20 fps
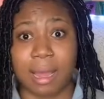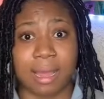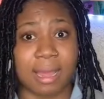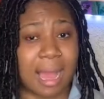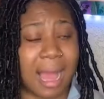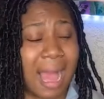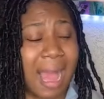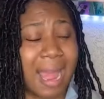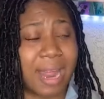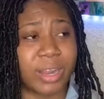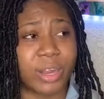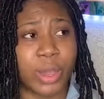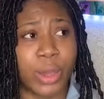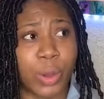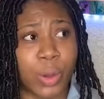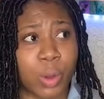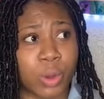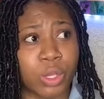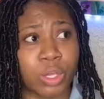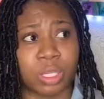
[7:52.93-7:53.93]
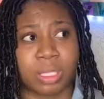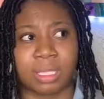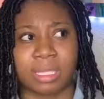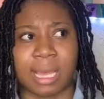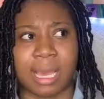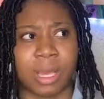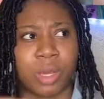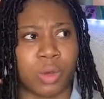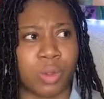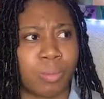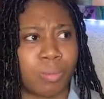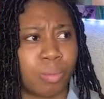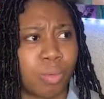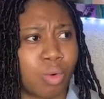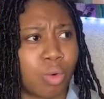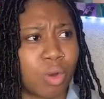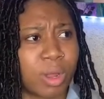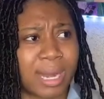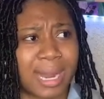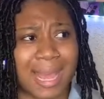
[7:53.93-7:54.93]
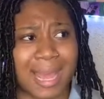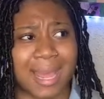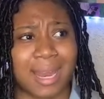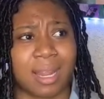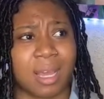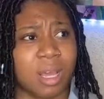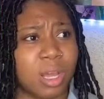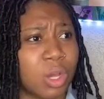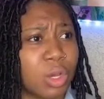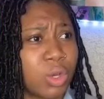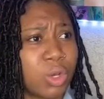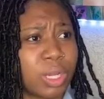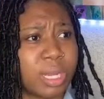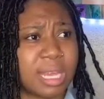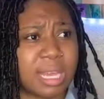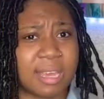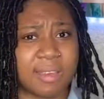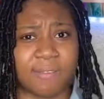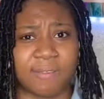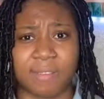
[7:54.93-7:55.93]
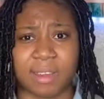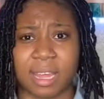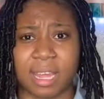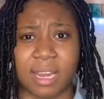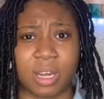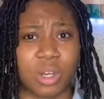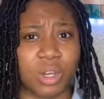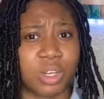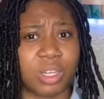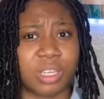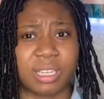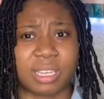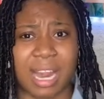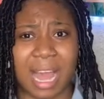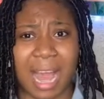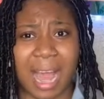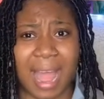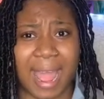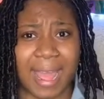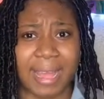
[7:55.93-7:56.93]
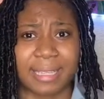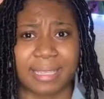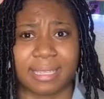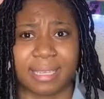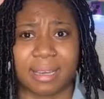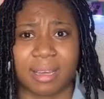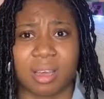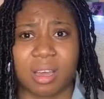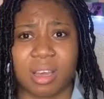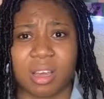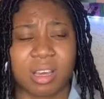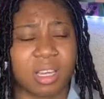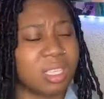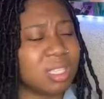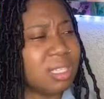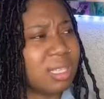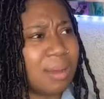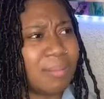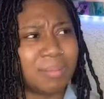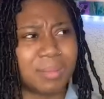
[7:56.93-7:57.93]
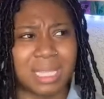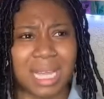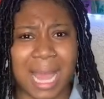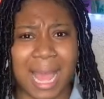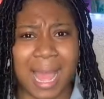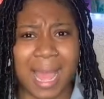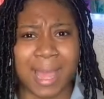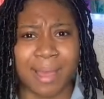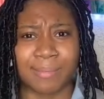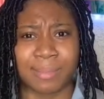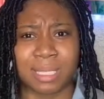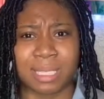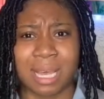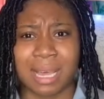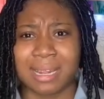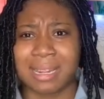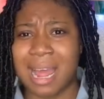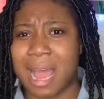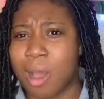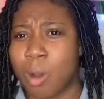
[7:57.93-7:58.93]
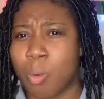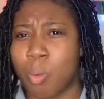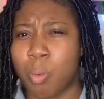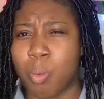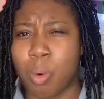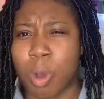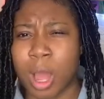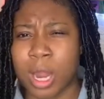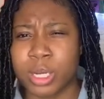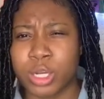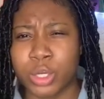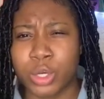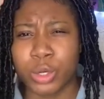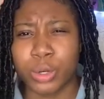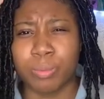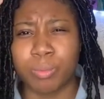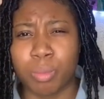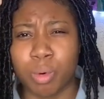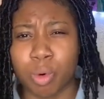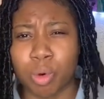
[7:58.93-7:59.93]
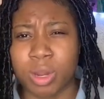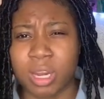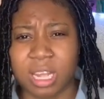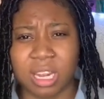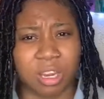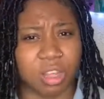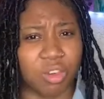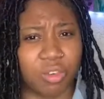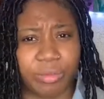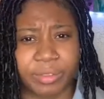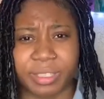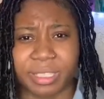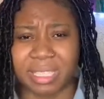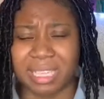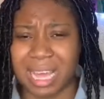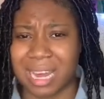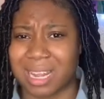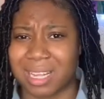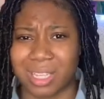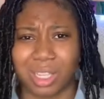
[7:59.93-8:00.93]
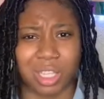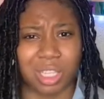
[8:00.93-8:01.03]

I know you say good morning, good evening, good night, because sometimes that one good morning you've said it to